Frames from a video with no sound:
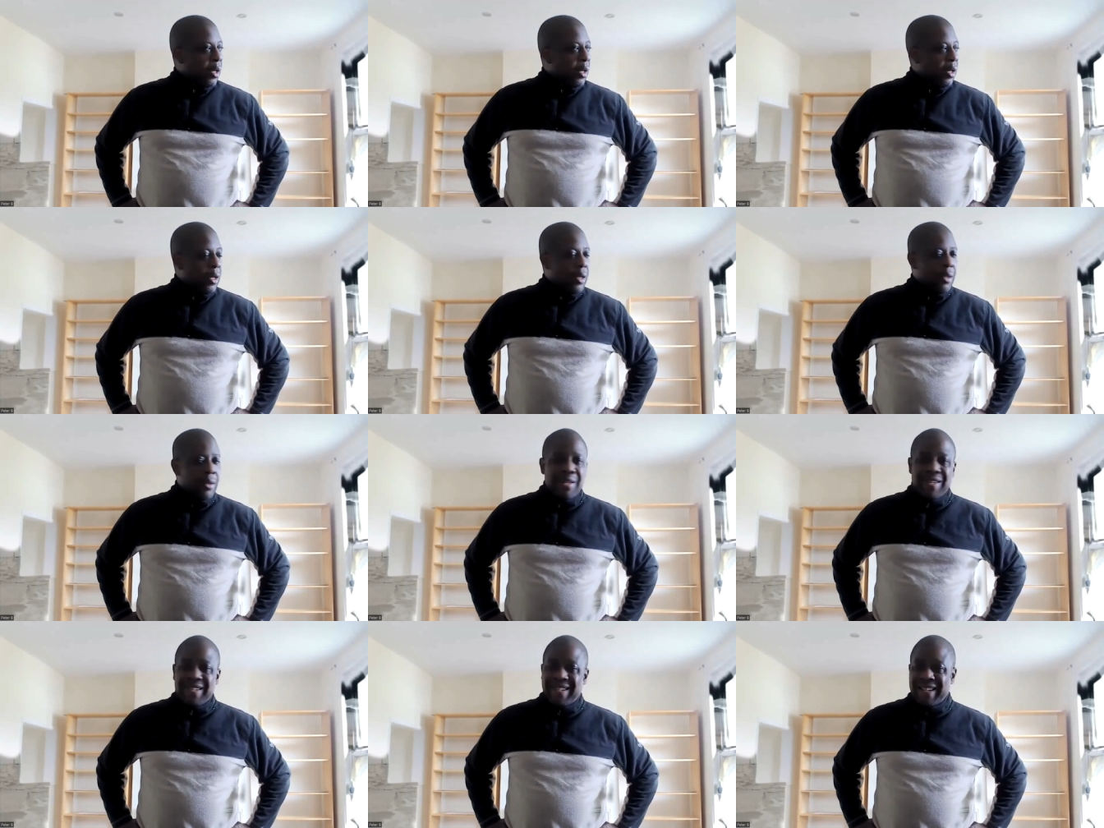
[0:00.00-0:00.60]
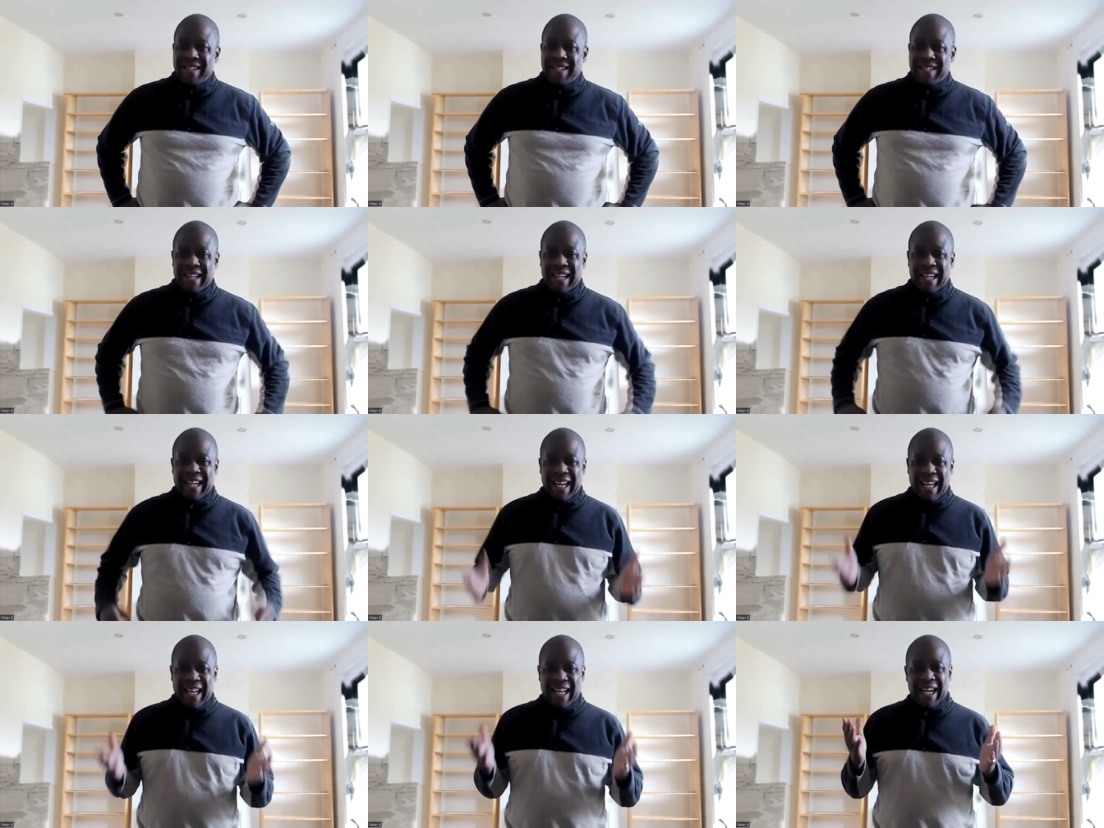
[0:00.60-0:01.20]
Uh, this
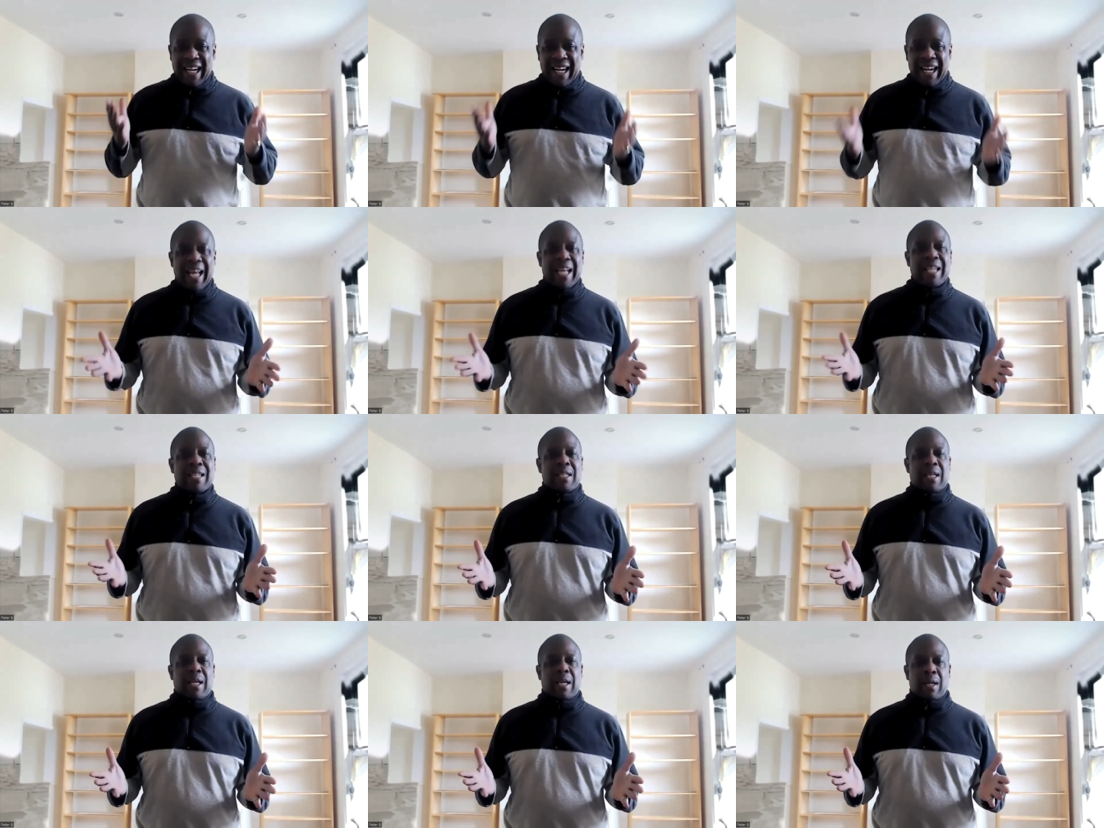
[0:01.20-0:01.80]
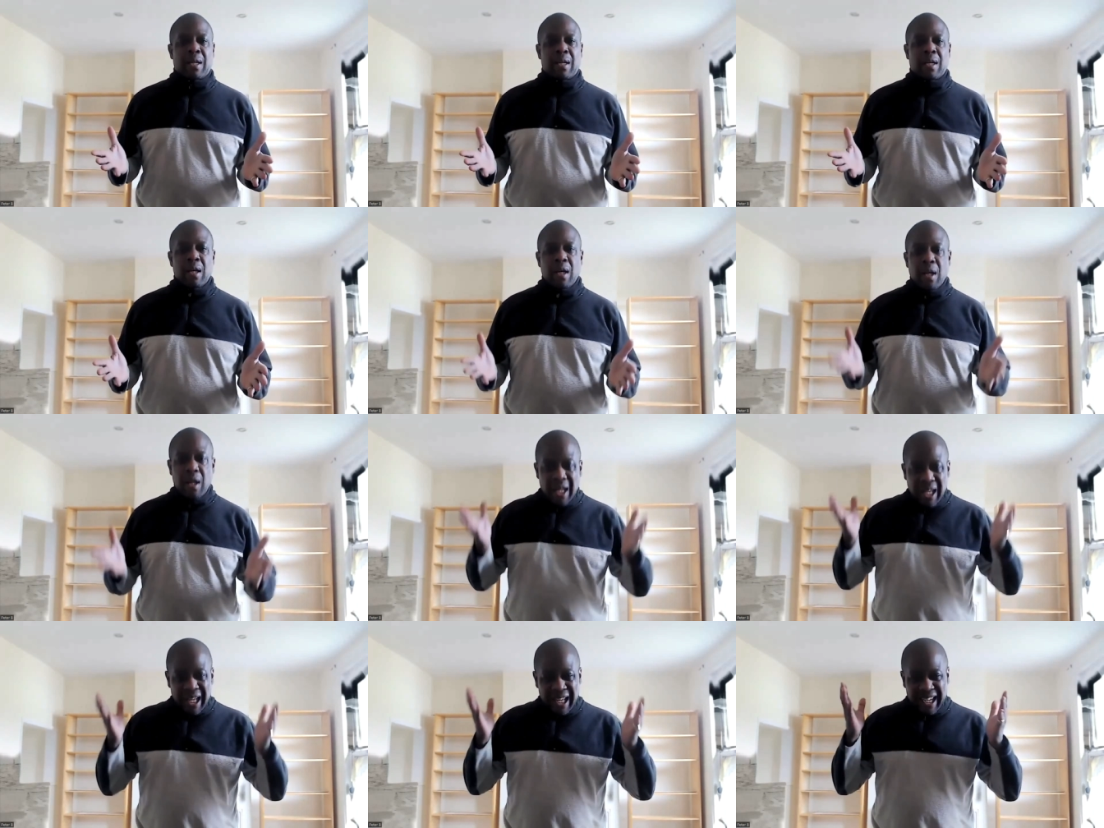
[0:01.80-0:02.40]
is classic,
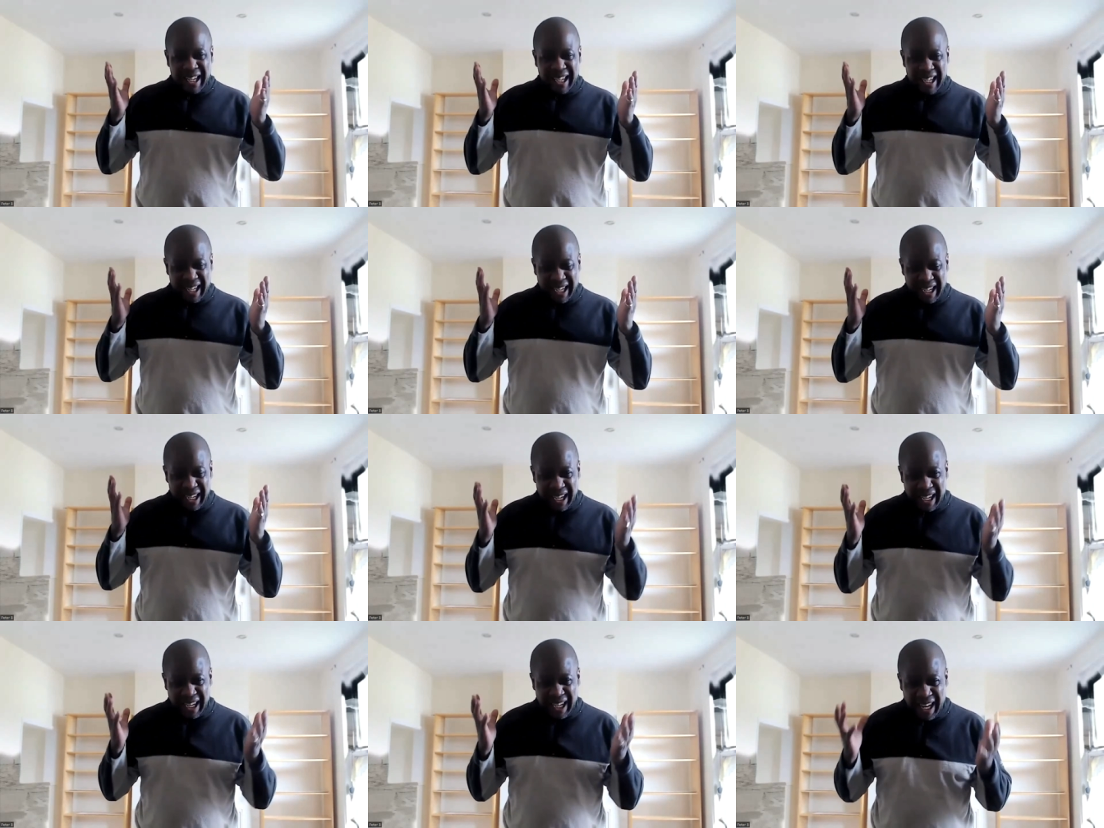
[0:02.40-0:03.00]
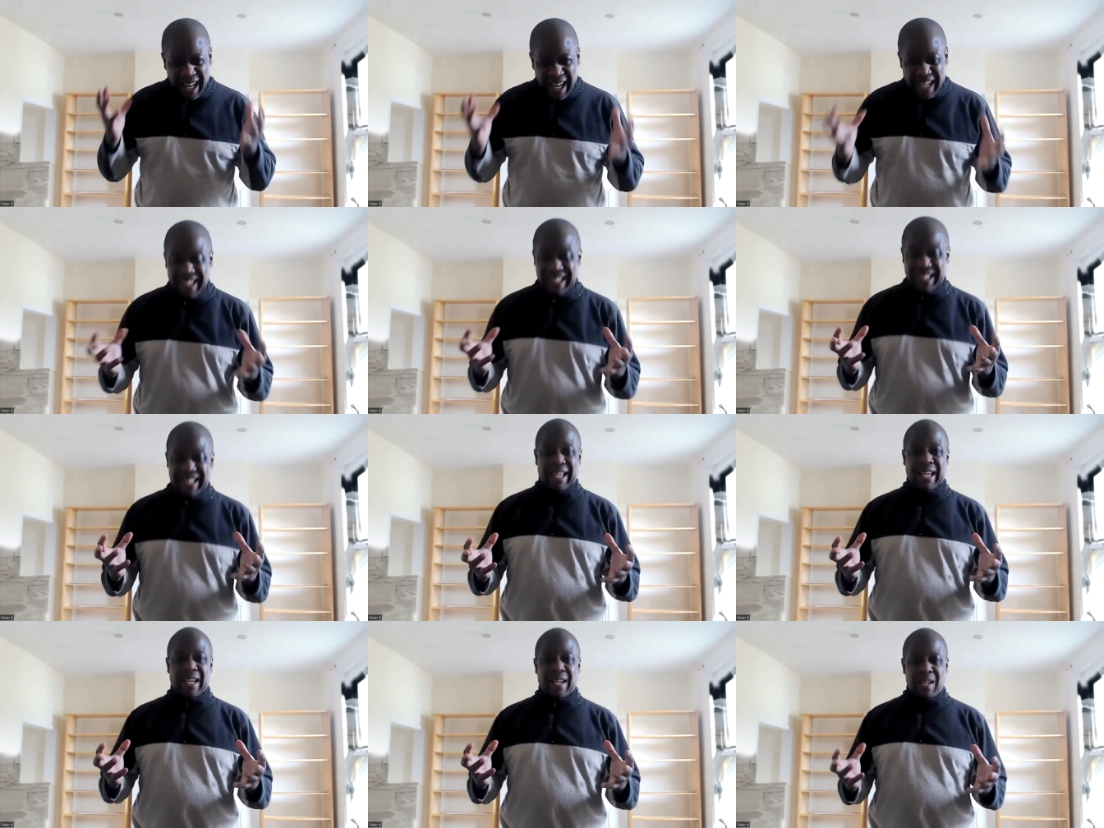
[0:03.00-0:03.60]

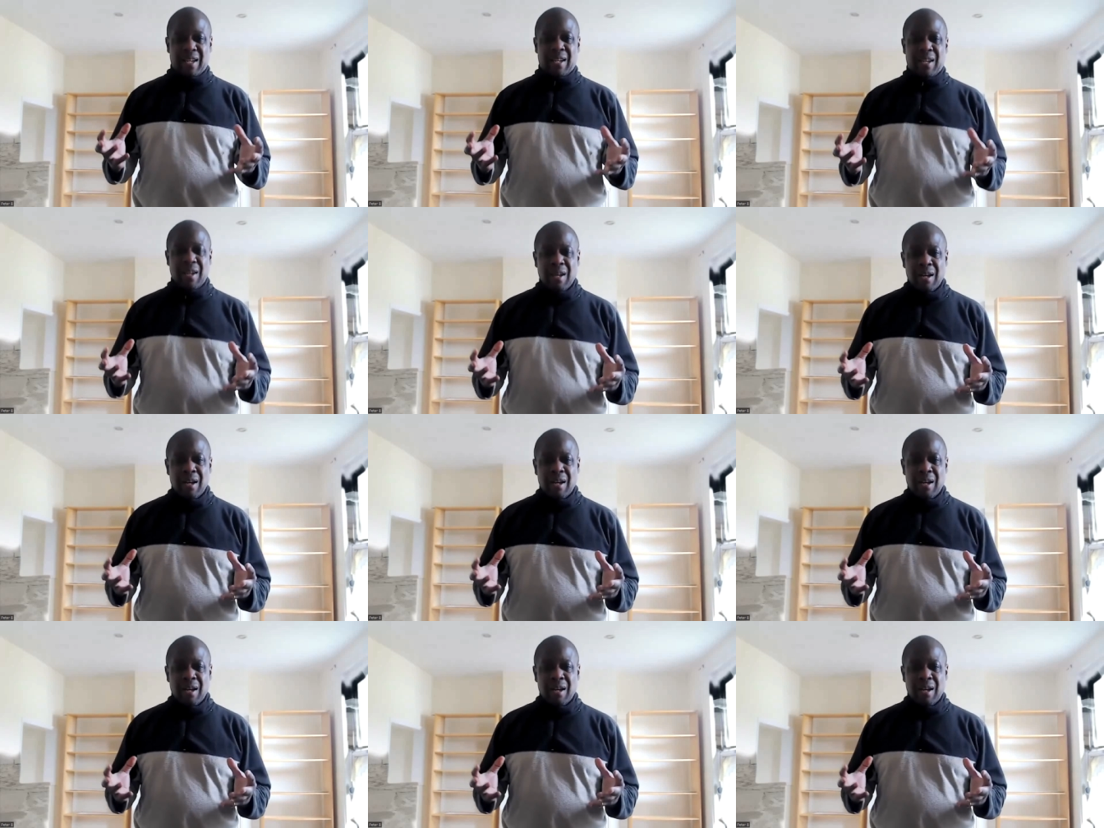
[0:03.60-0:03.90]
classic